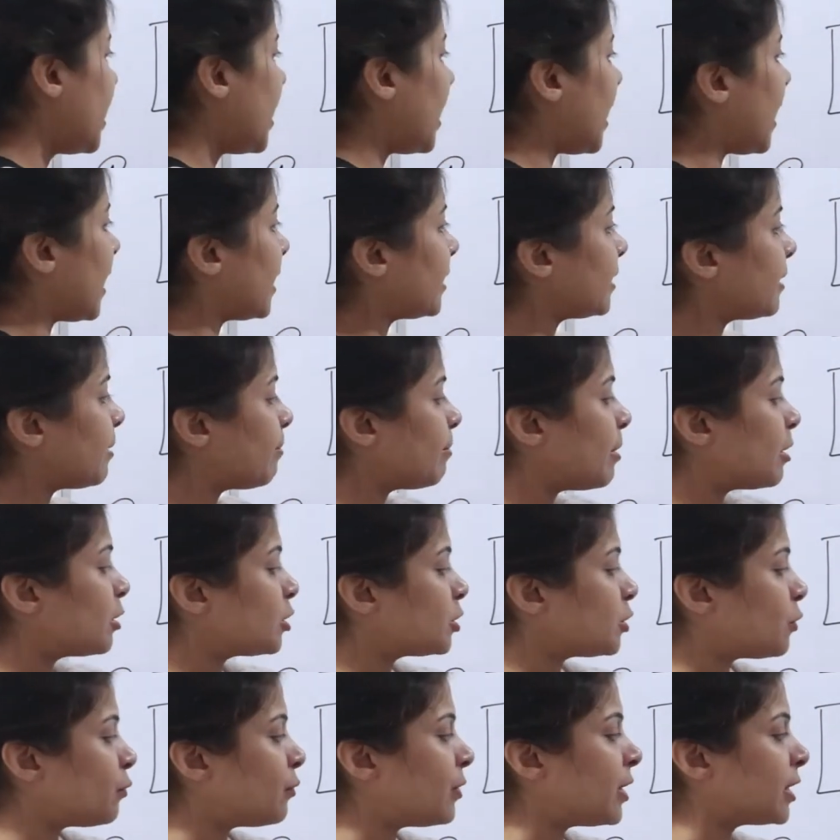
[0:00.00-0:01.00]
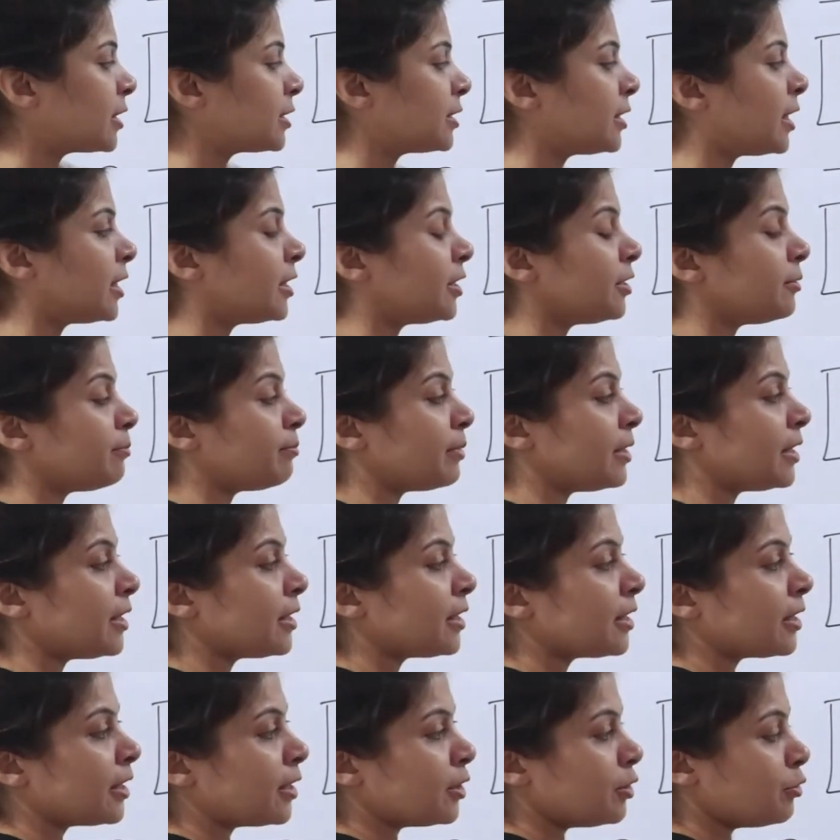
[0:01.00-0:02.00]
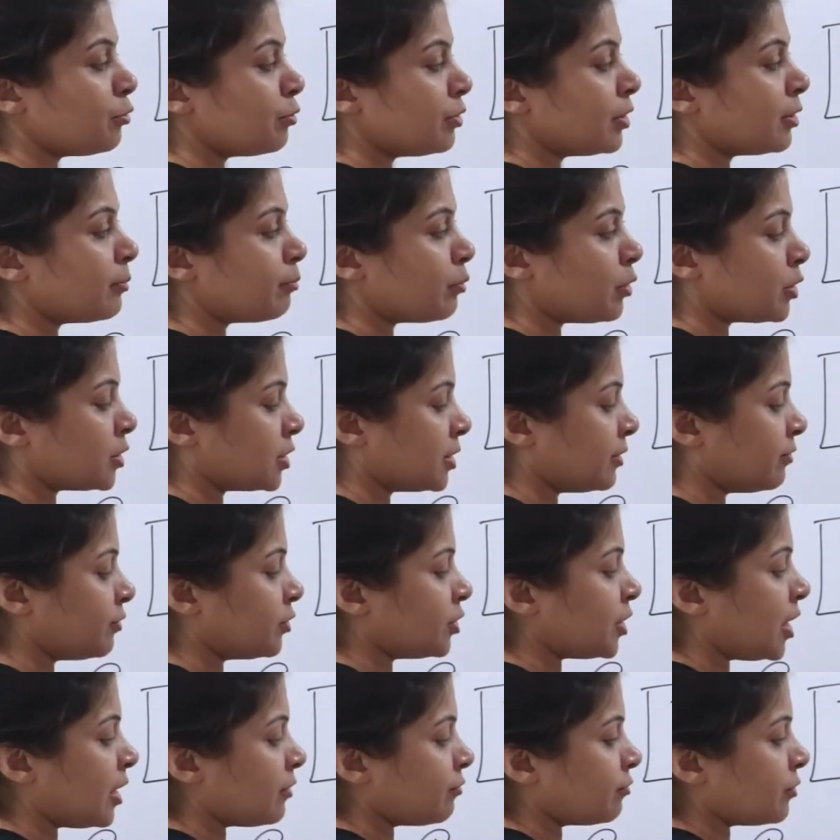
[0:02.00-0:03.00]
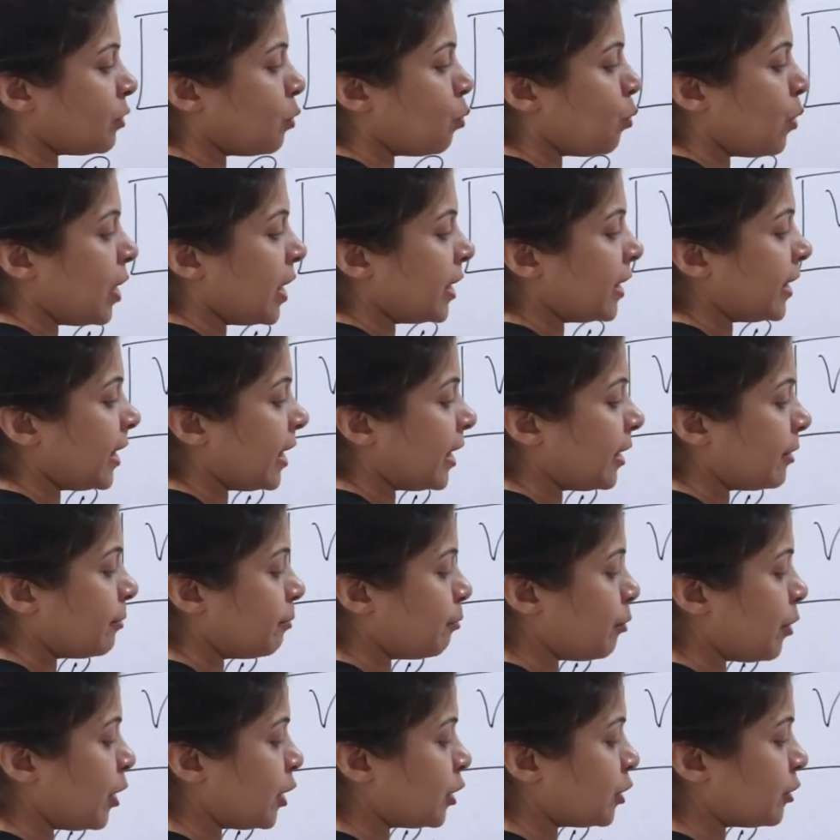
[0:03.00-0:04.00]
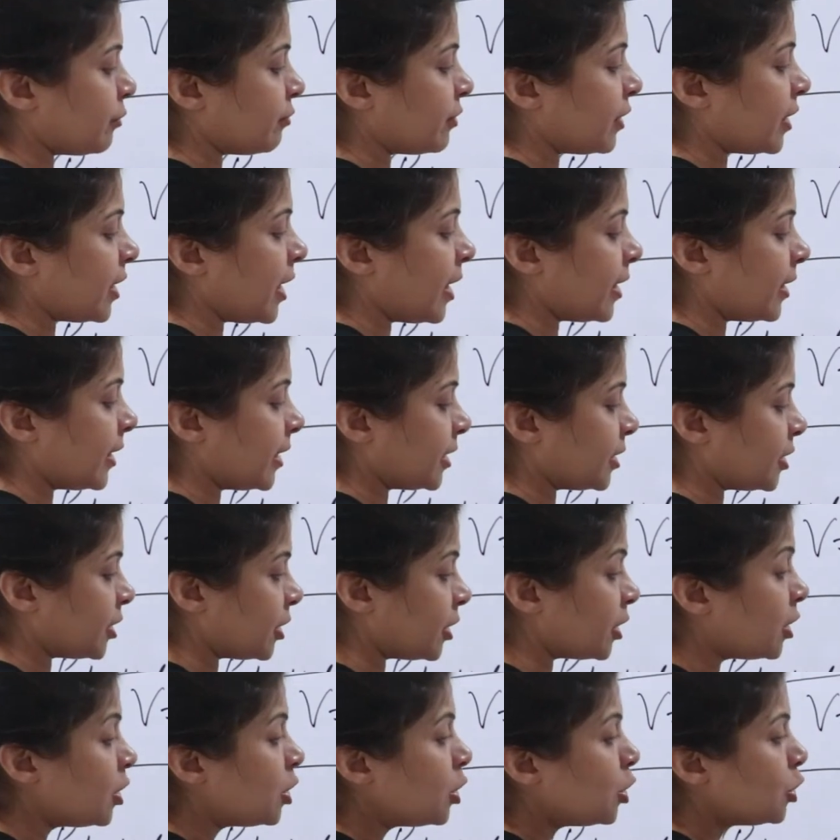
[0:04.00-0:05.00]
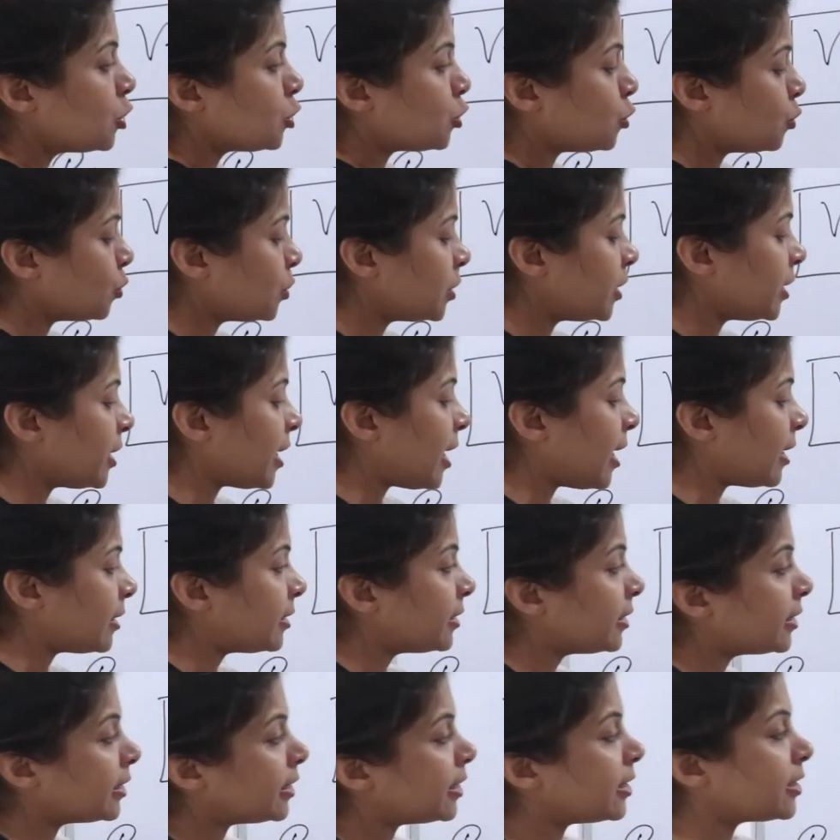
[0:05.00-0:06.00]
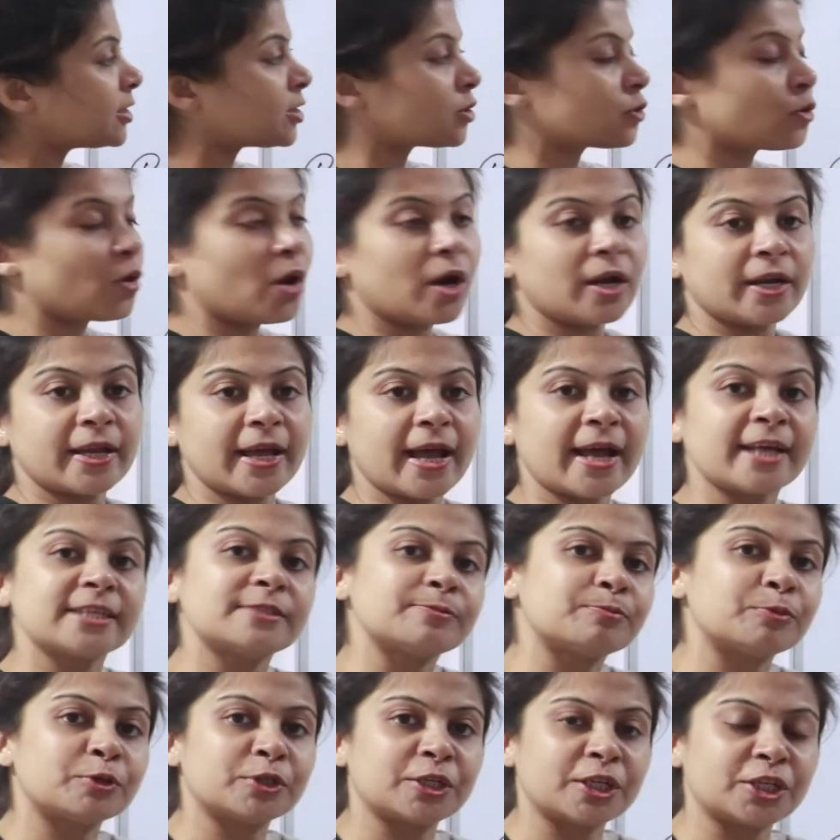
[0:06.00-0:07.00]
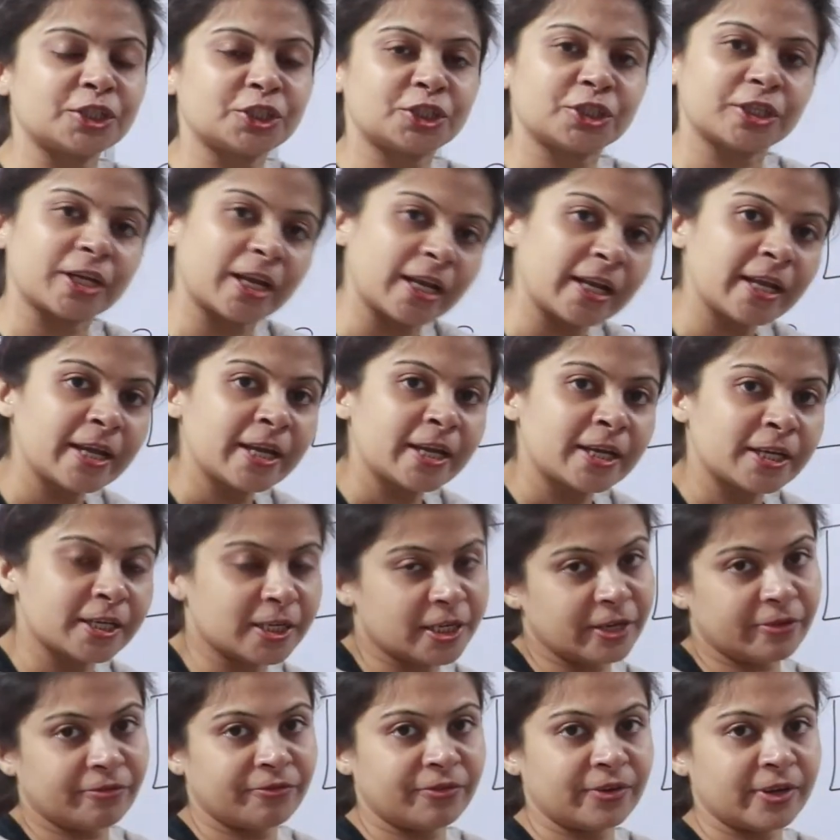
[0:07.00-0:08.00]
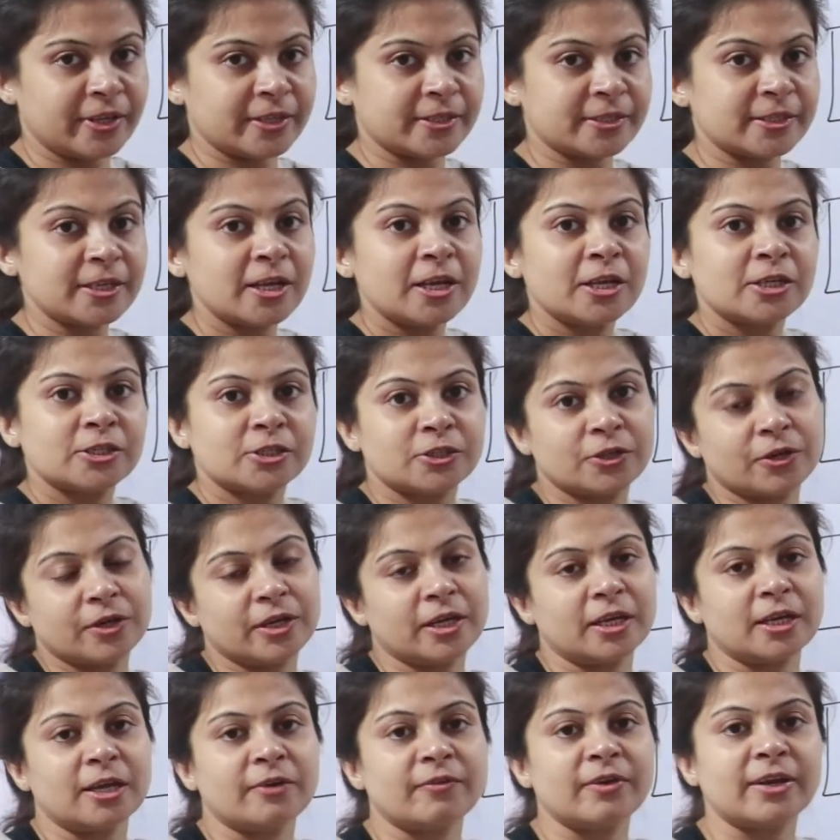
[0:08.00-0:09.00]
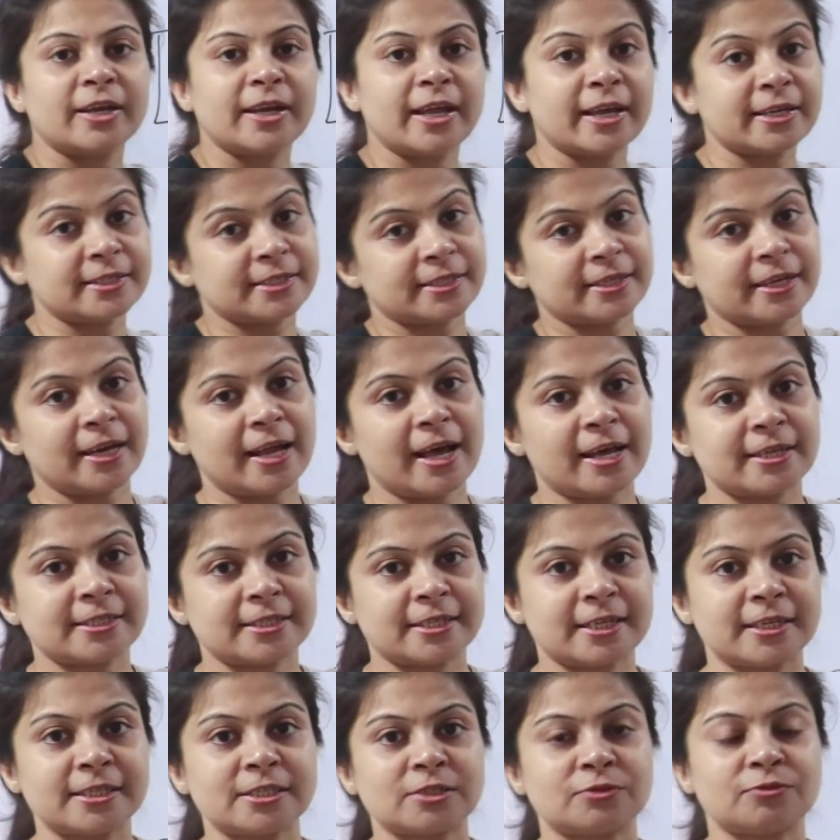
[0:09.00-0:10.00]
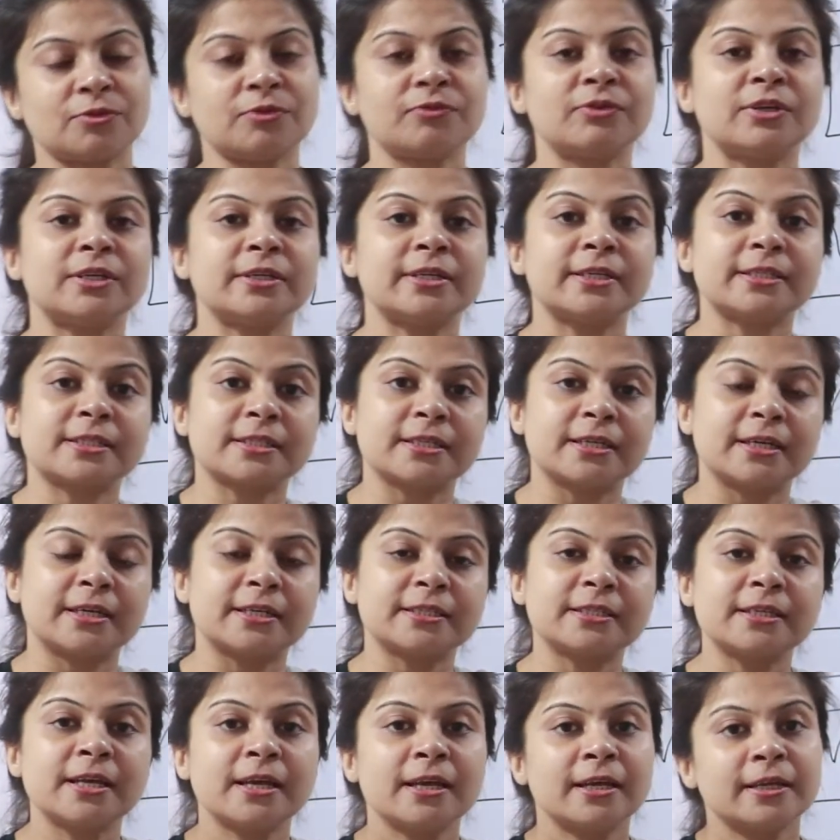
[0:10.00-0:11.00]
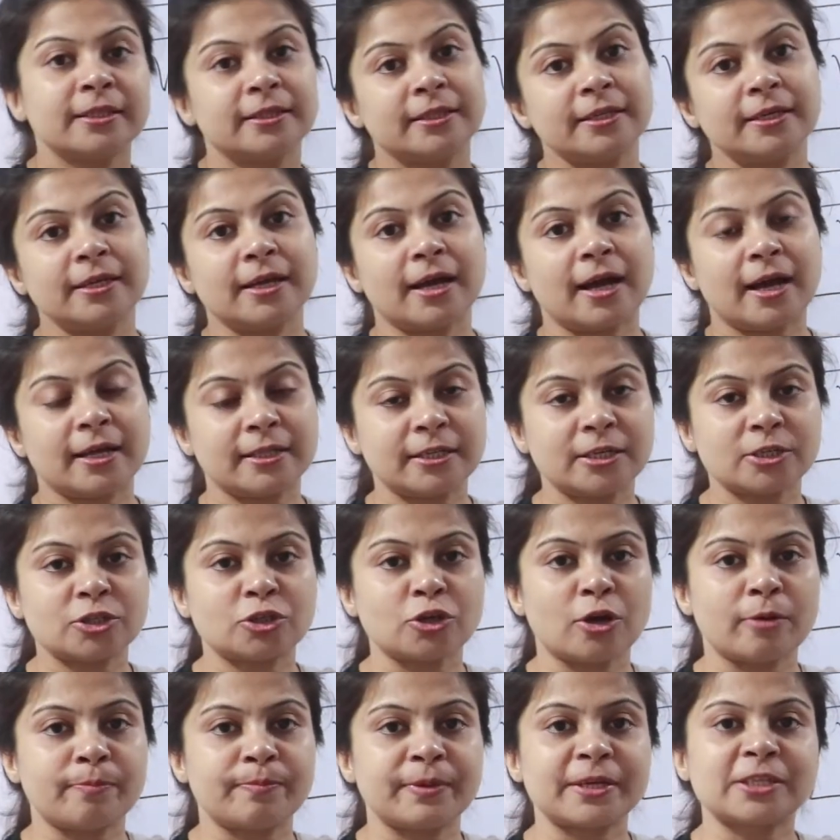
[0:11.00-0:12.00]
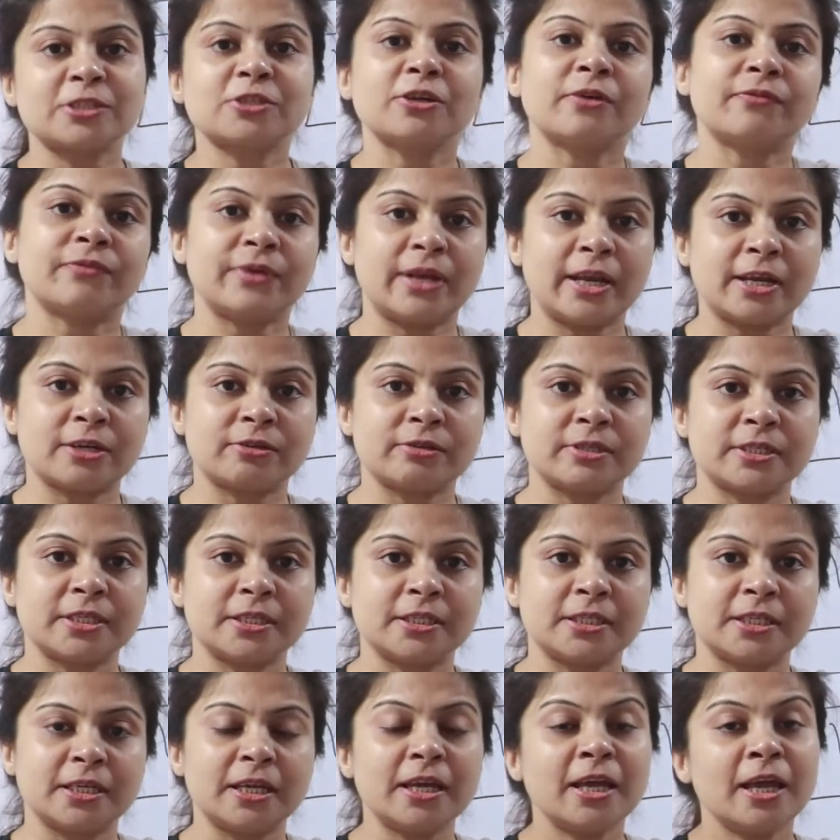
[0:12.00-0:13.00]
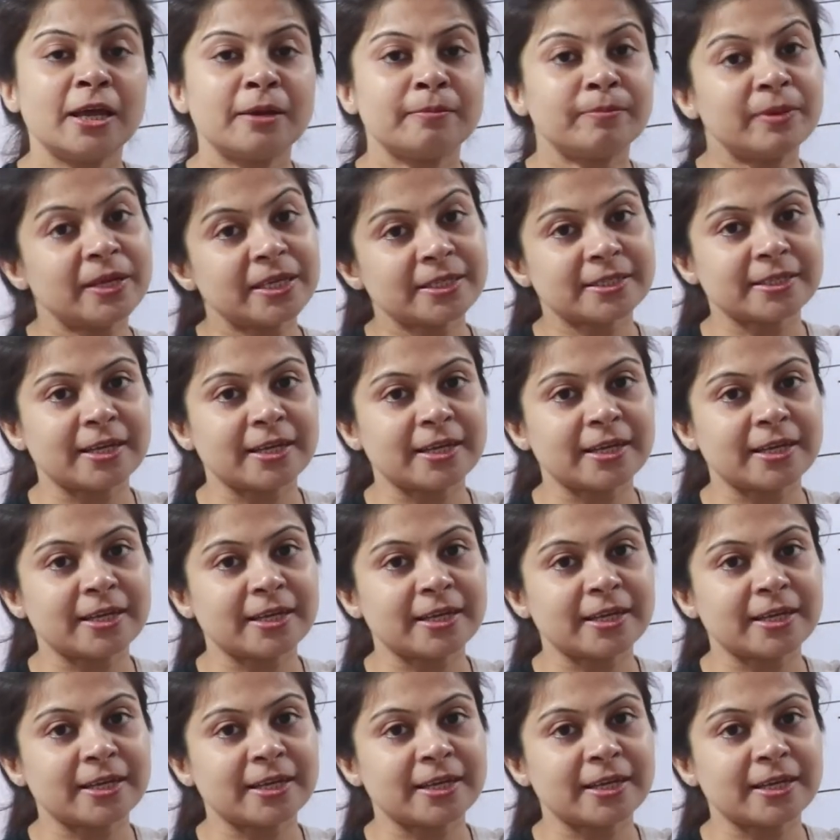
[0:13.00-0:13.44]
and the amount of work done in bringing a unit positive charge from one end point of the conductor to the other is called as potential difference. So in our next classes we will discuss the other topics of electricity. Please